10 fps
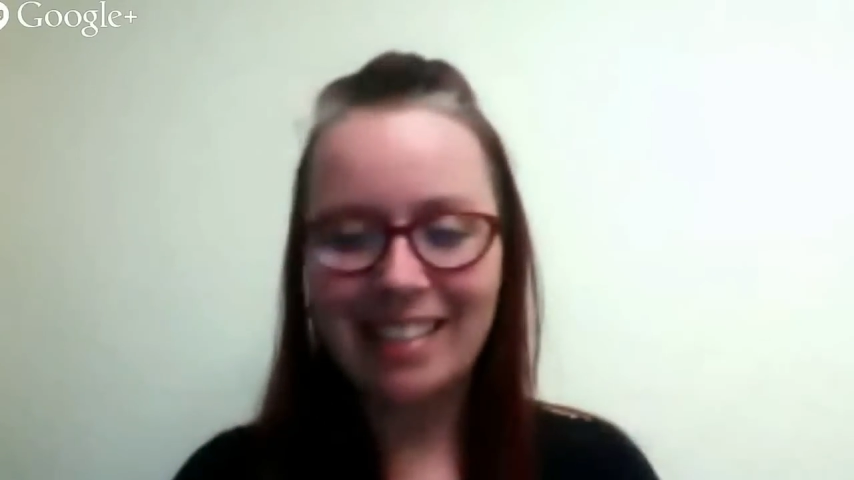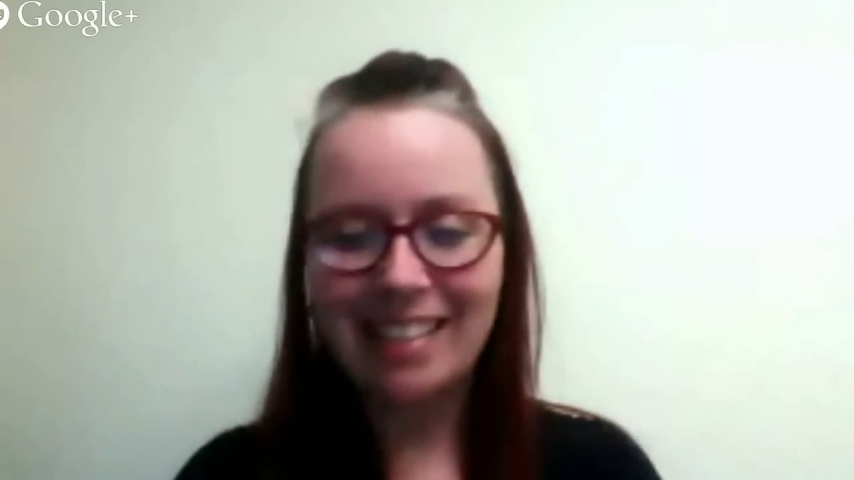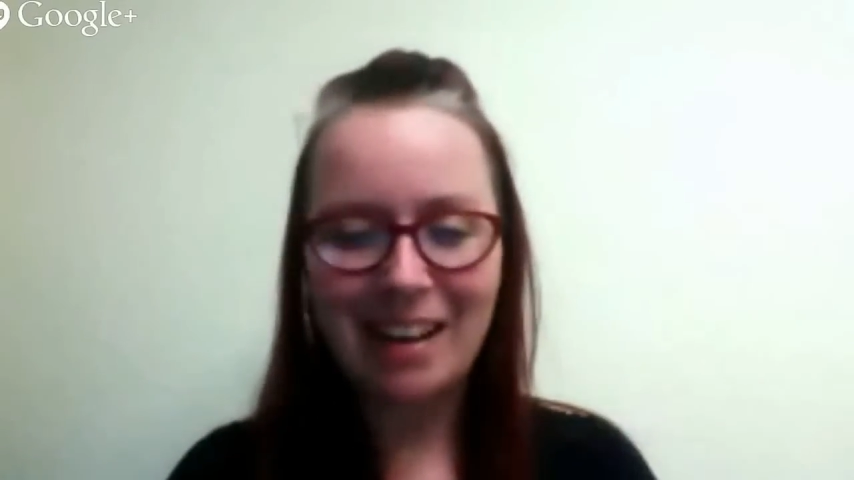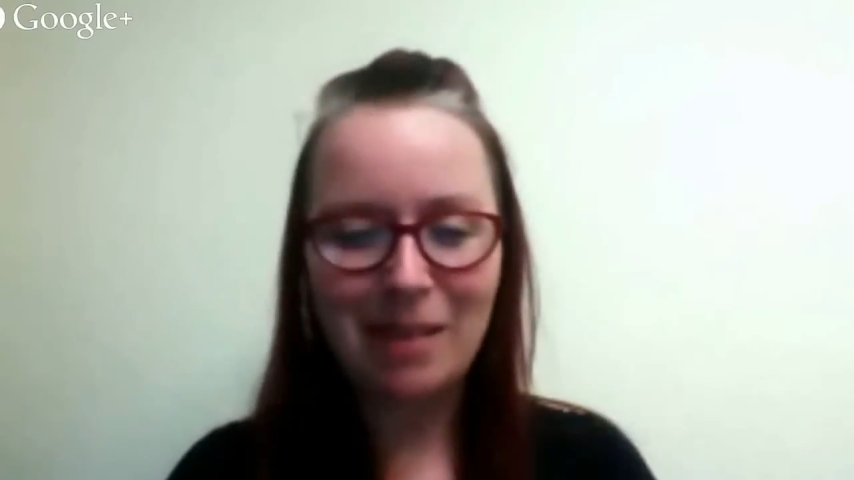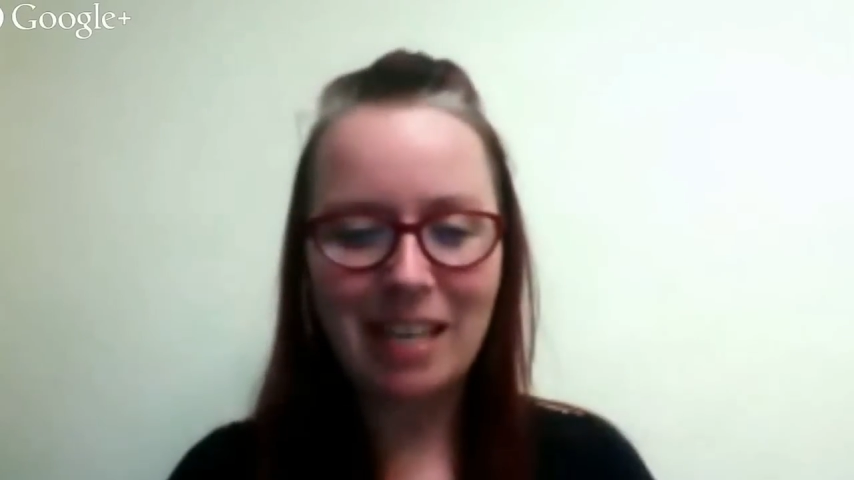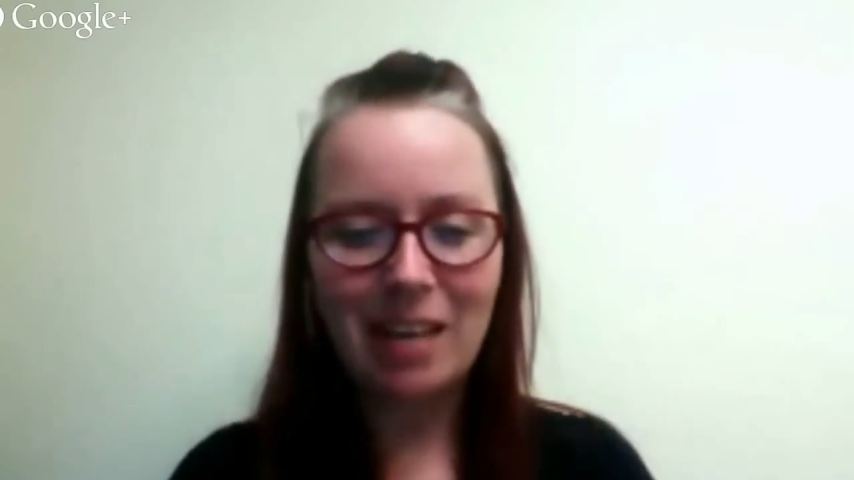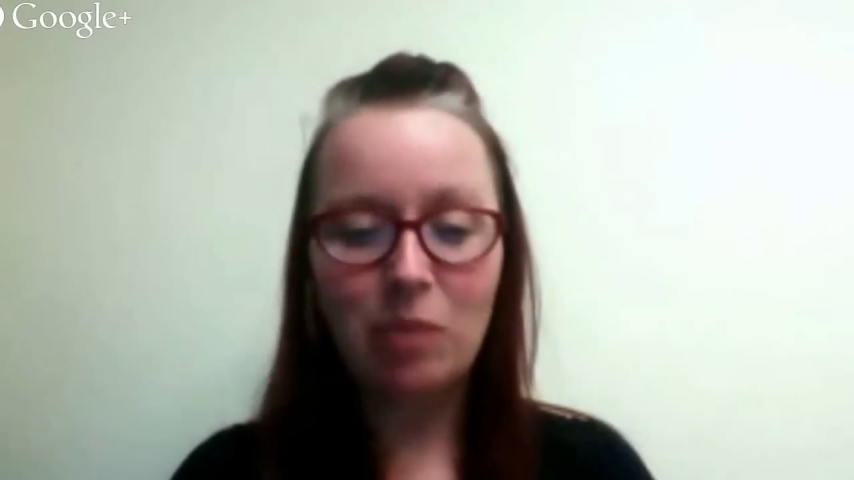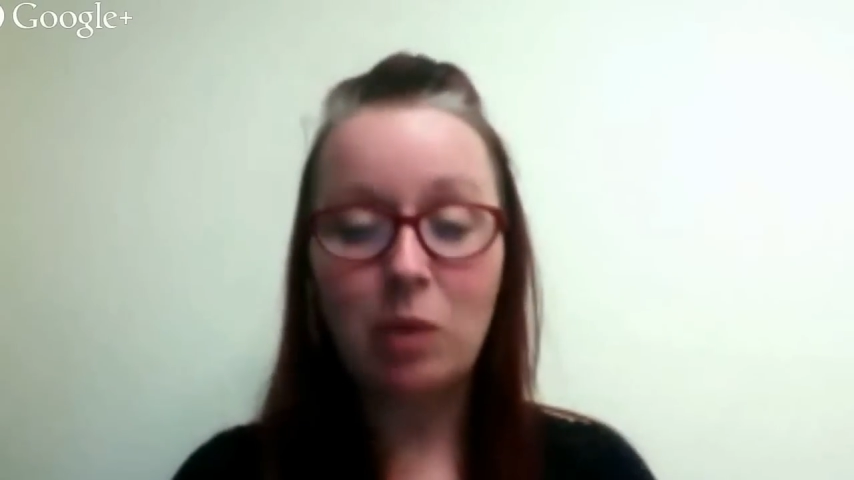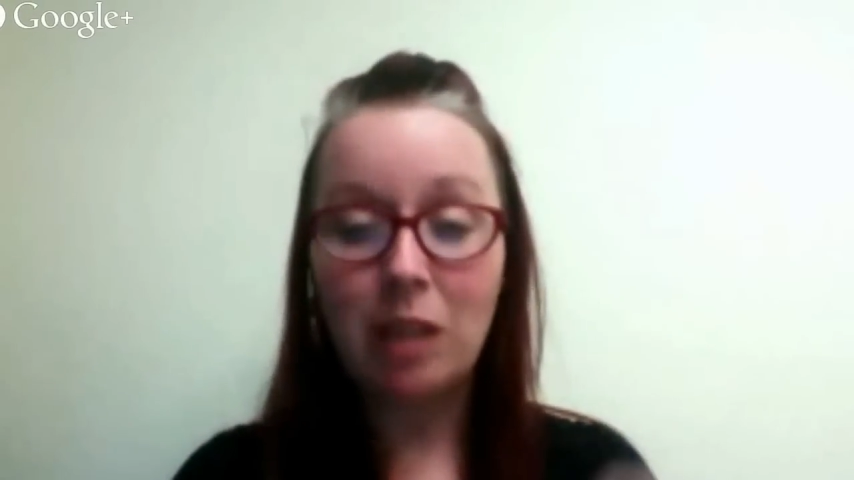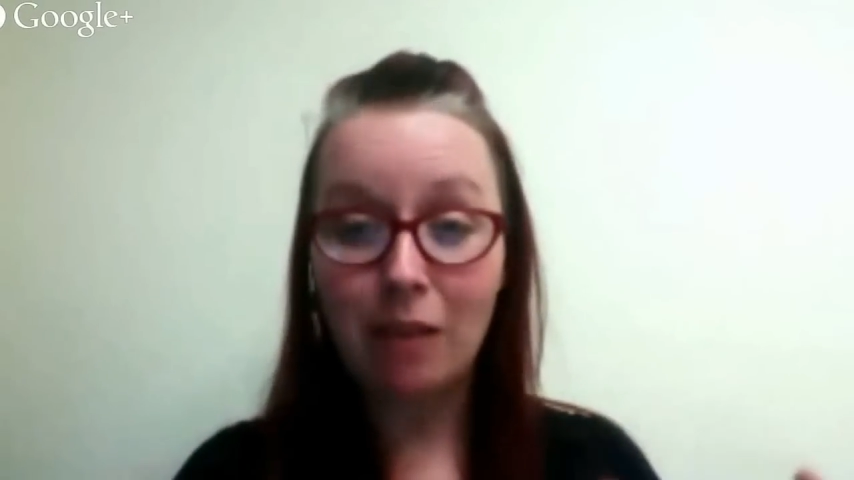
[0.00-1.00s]
Um, again,
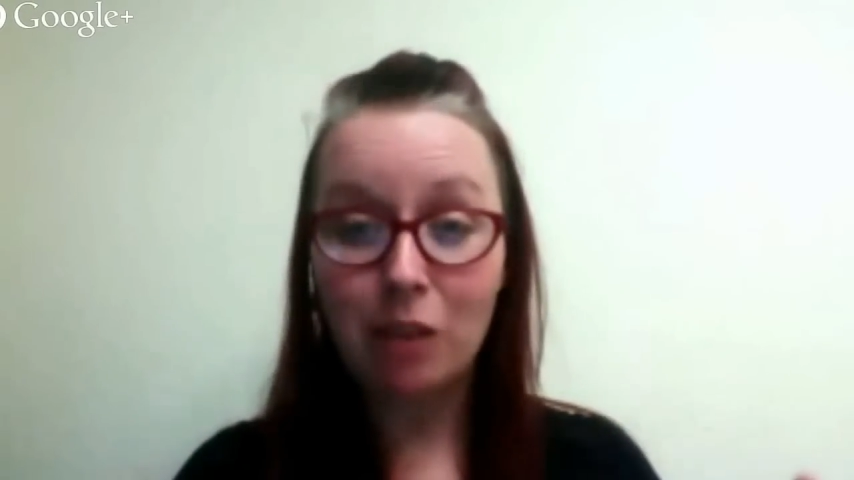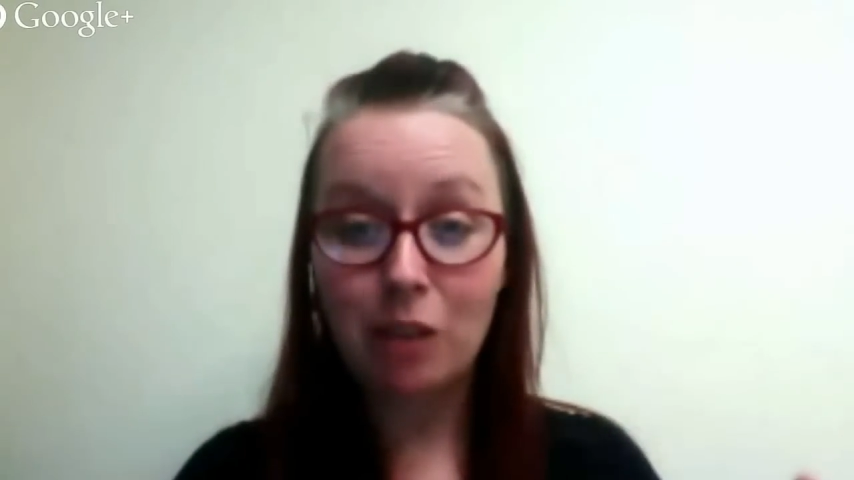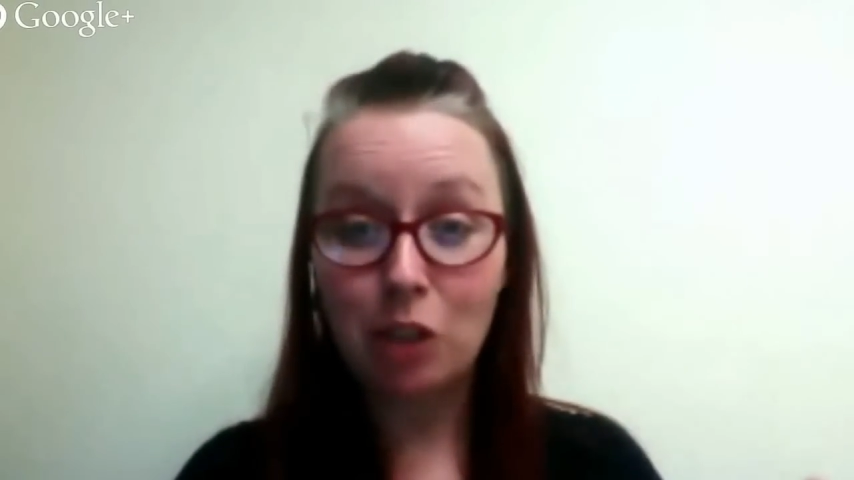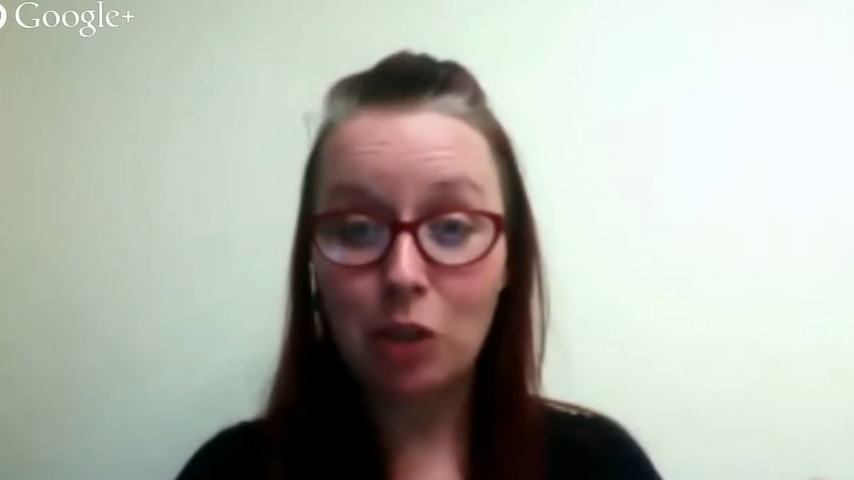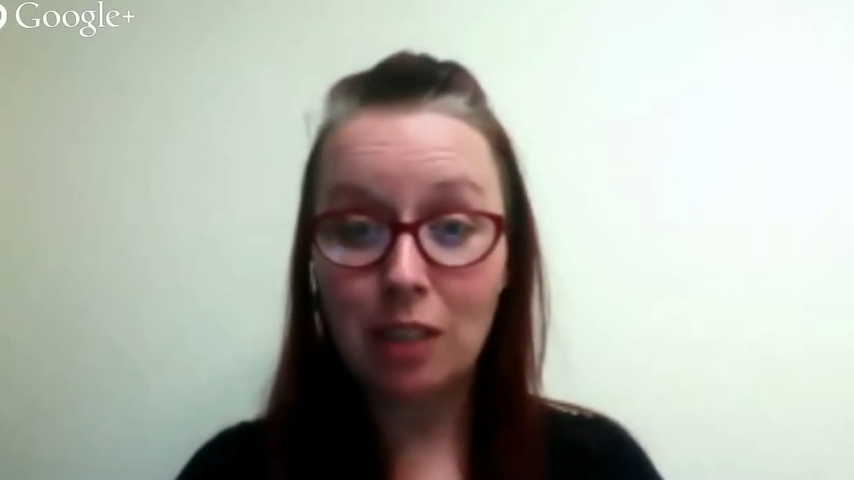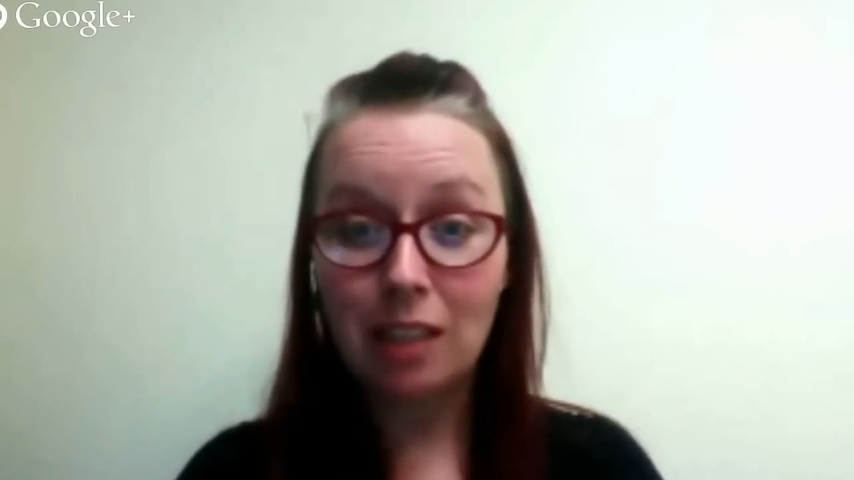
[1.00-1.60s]
we'll have a Q and A